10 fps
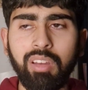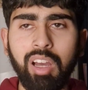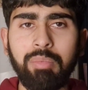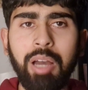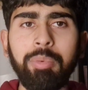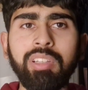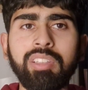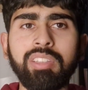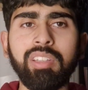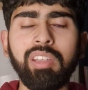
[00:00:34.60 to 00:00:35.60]
I'm happy to
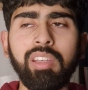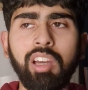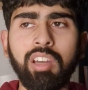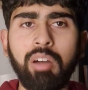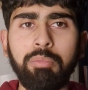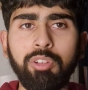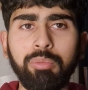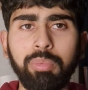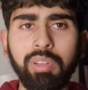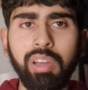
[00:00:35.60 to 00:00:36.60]
see a couple
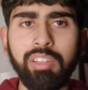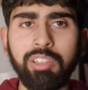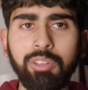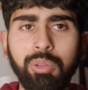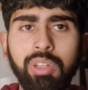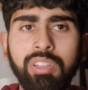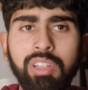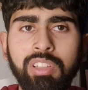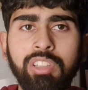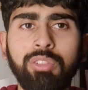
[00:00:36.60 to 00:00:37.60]
of players included
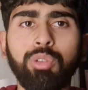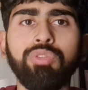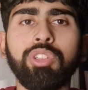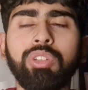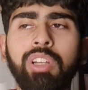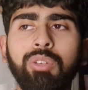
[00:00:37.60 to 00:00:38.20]
such as Dhruv Jurel,